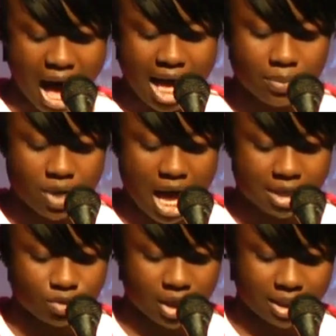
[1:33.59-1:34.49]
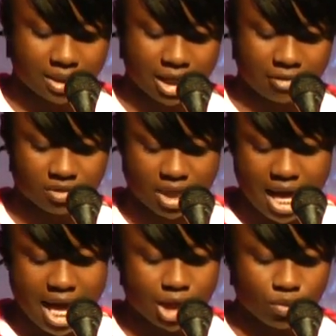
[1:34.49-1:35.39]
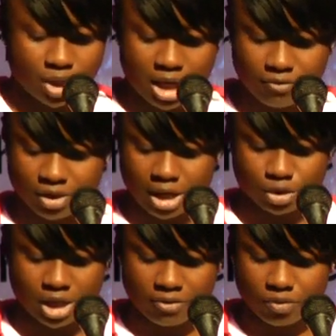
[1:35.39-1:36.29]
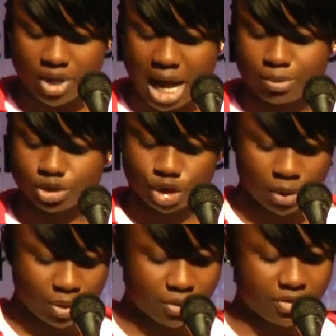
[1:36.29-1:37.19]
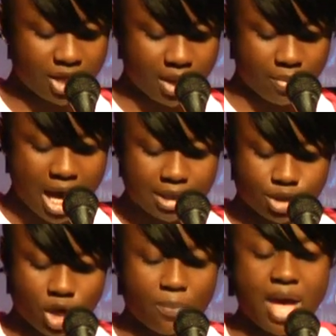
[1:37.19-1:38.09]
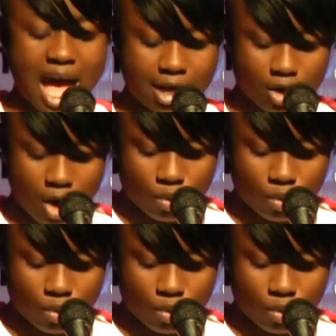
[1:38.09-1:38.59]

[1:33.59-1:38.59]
I am God's greatest gift, and unique or different, I was sure to be with him, to go back